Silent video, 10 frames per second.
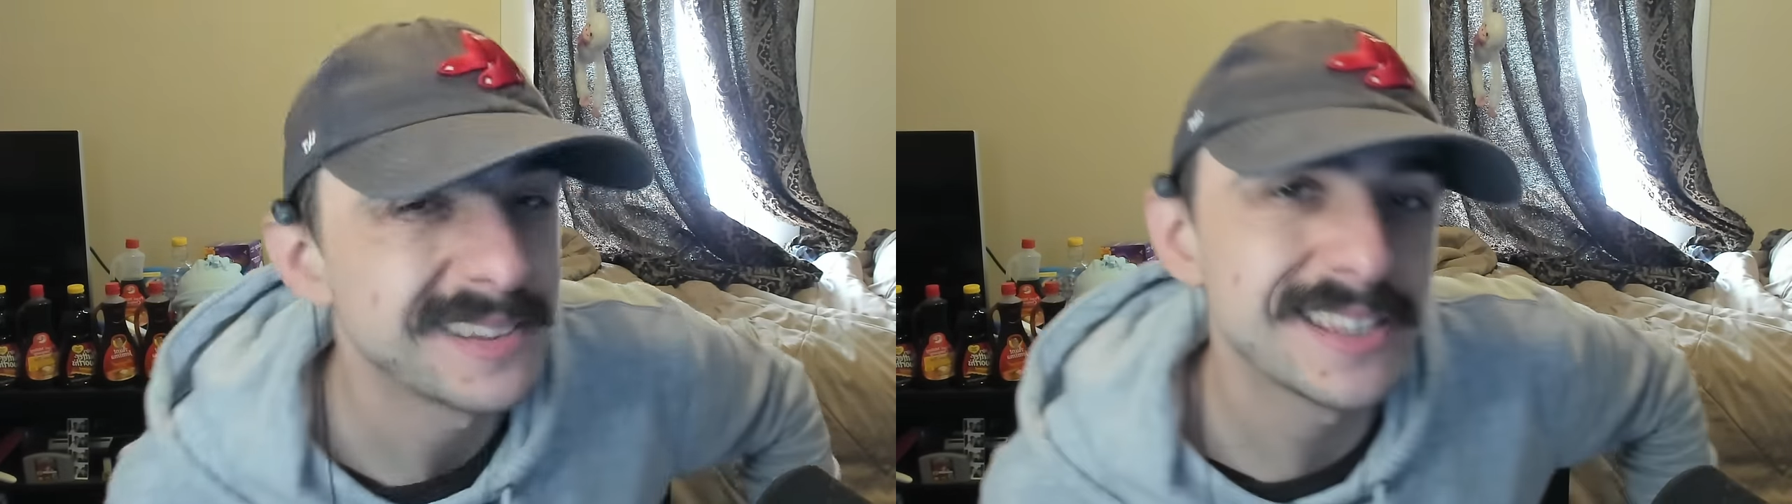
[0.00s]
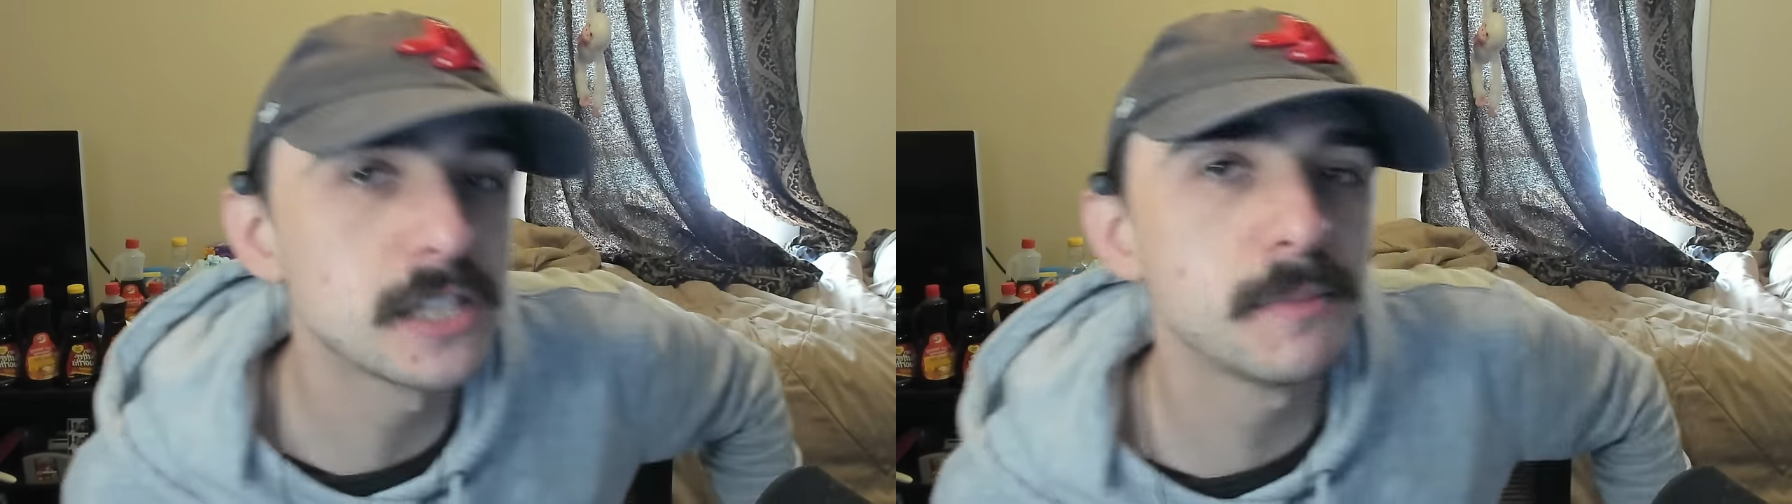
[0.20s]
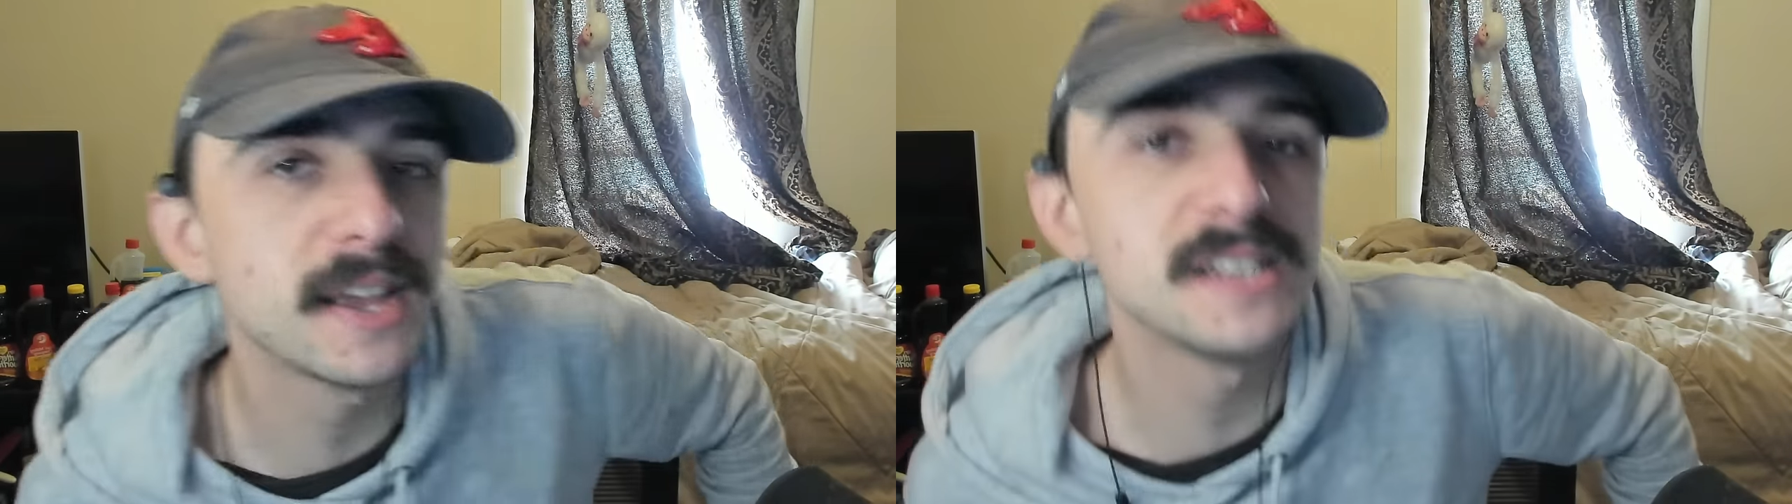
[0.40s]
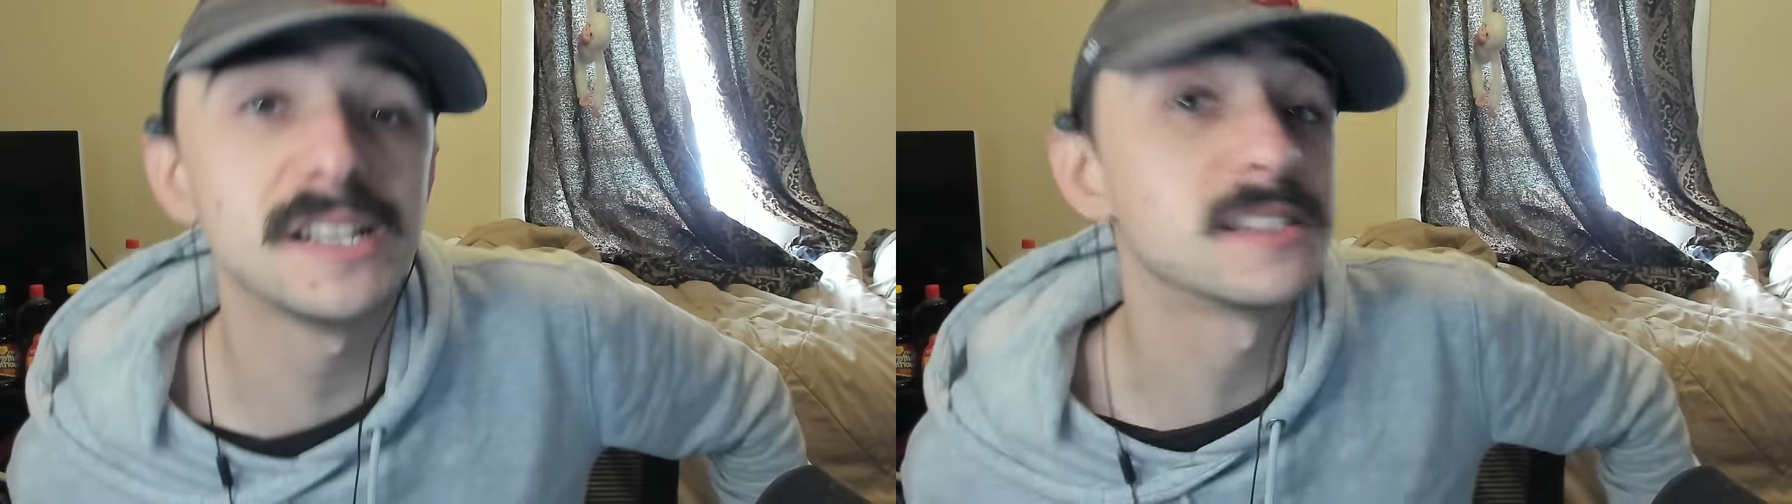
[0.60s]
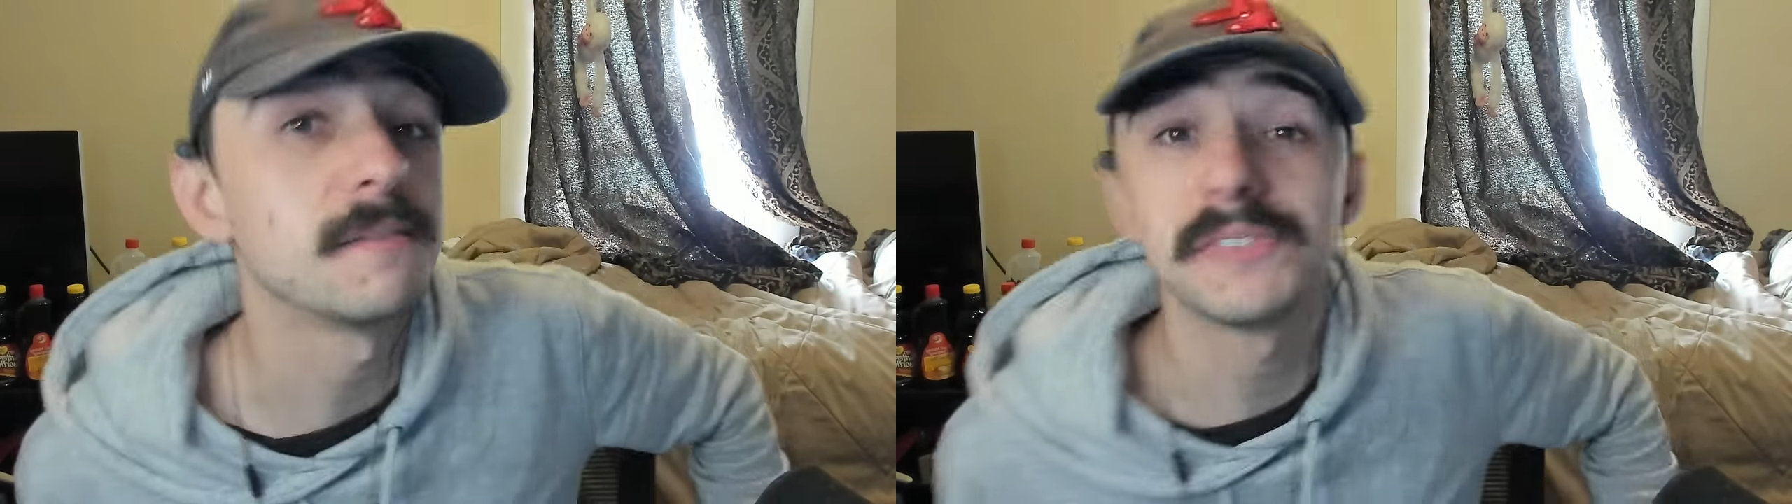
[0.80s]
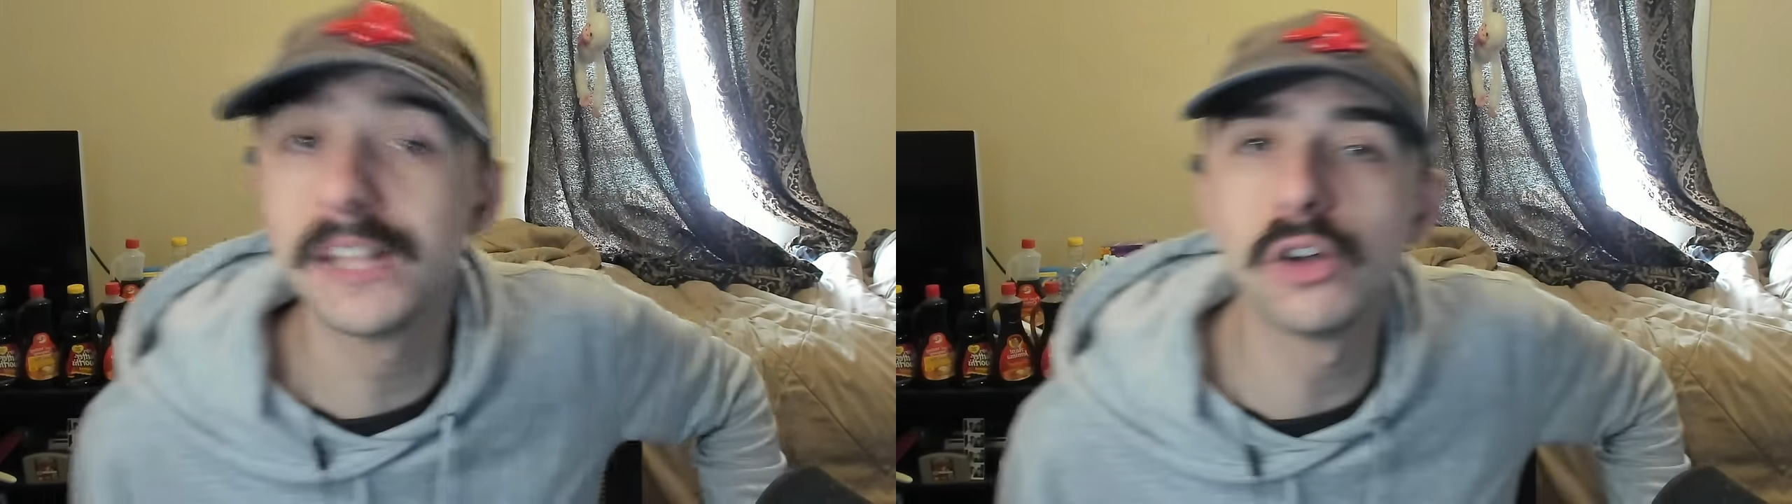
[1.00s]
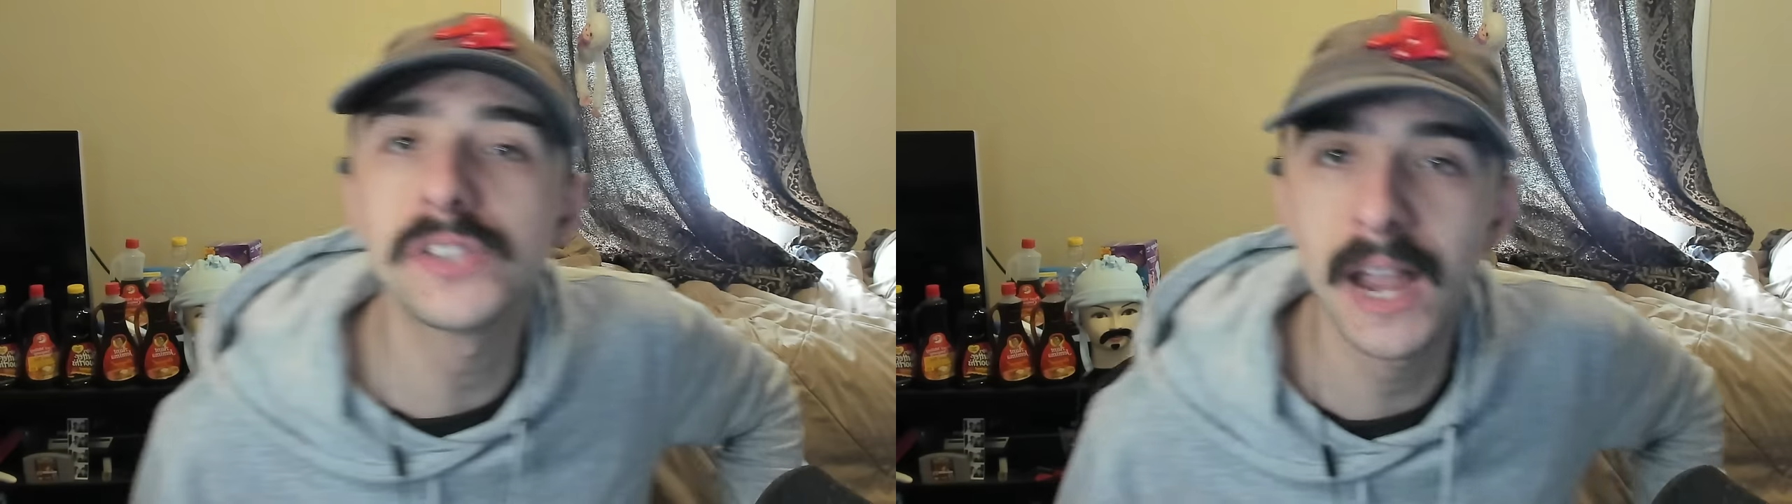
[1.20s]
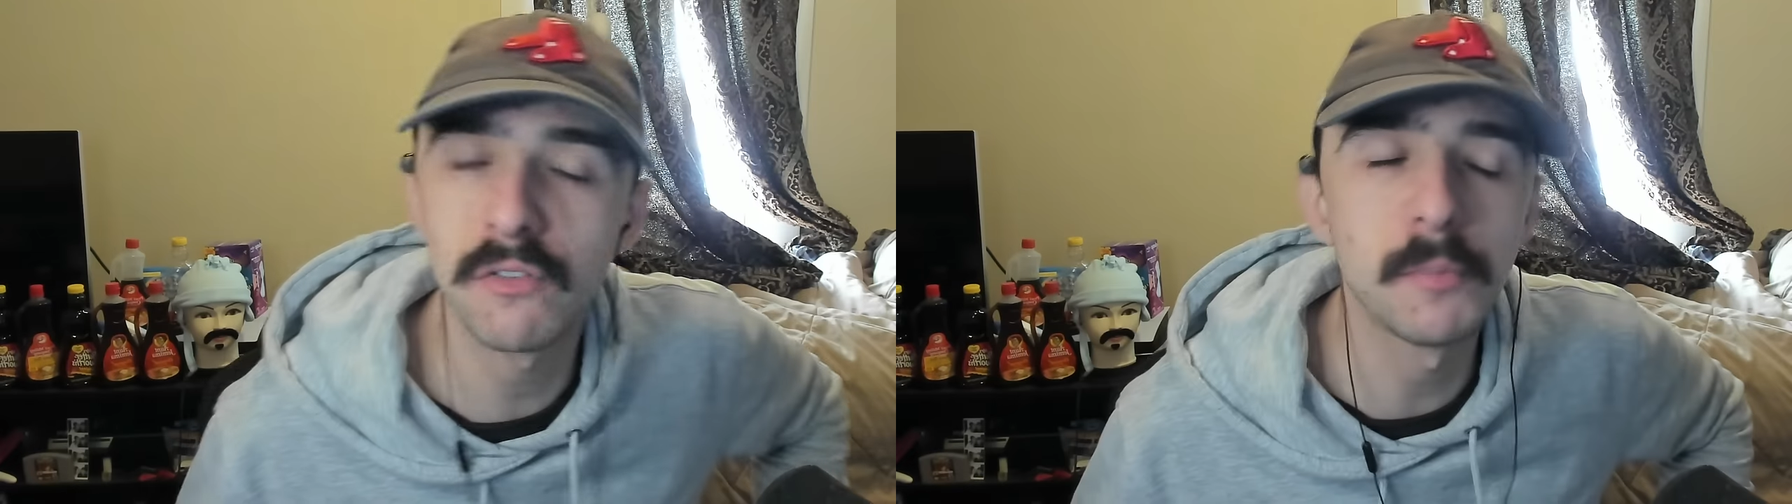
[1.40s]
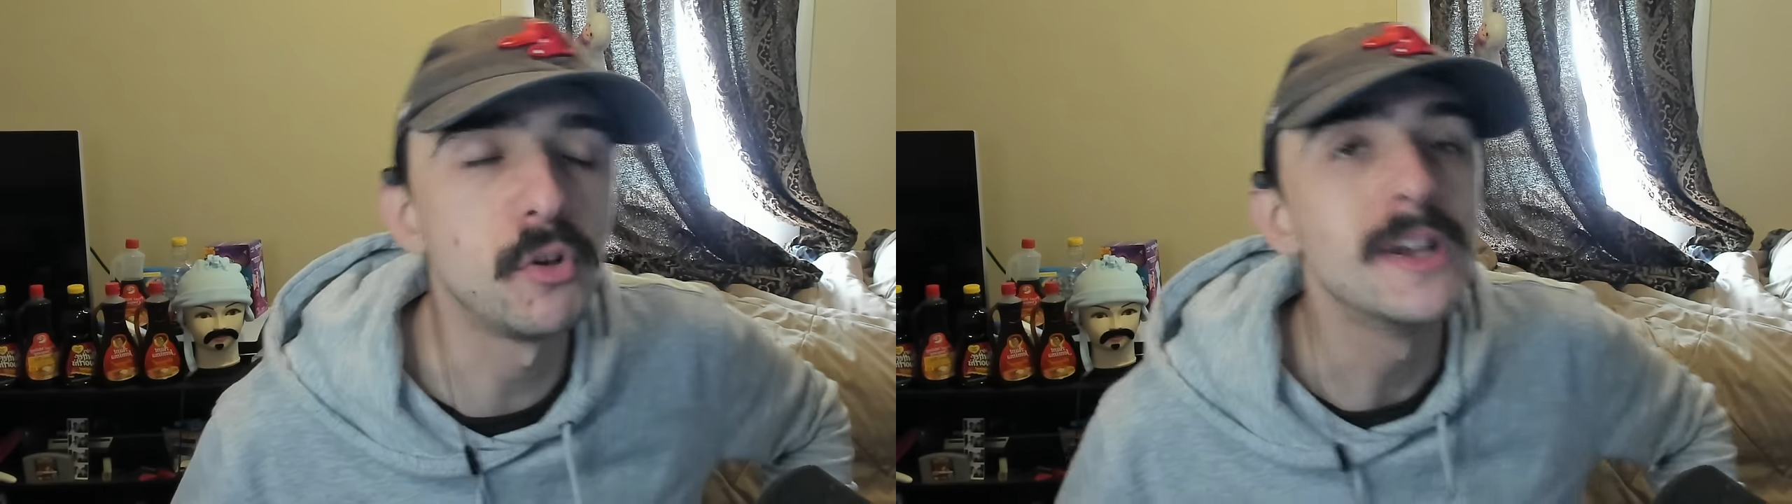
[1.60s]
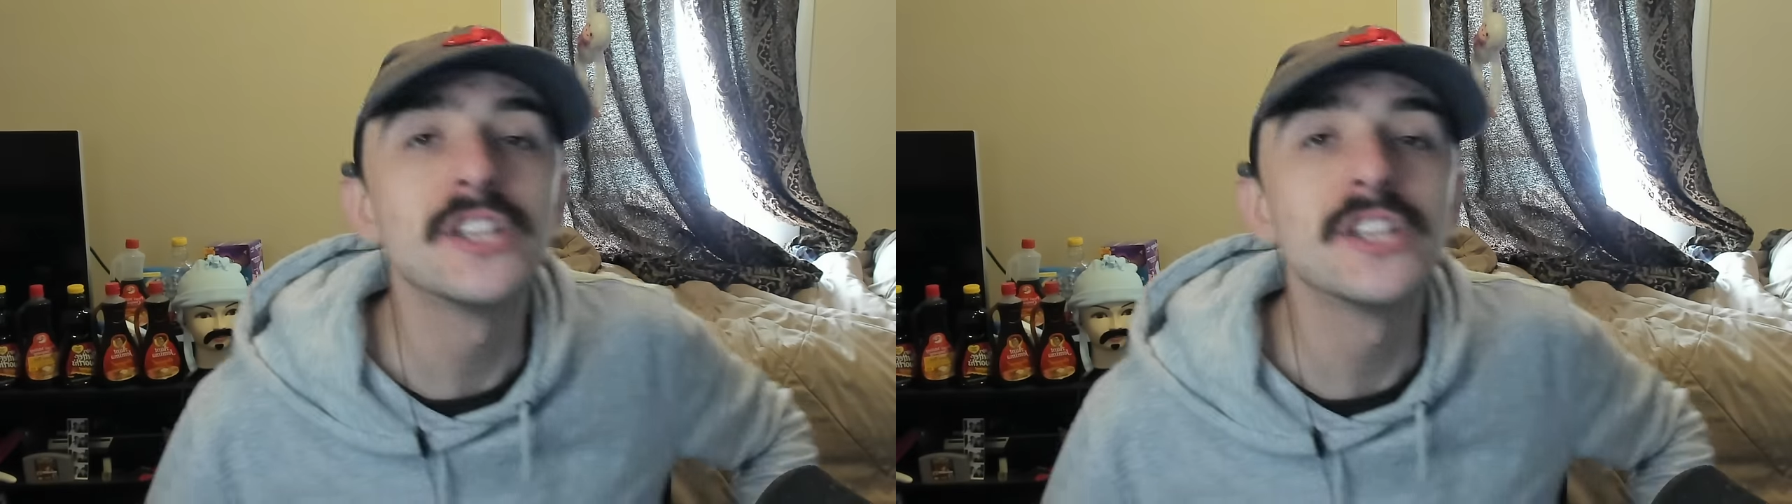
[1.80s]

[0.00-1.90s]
Doesn't make any sense. They look terrible.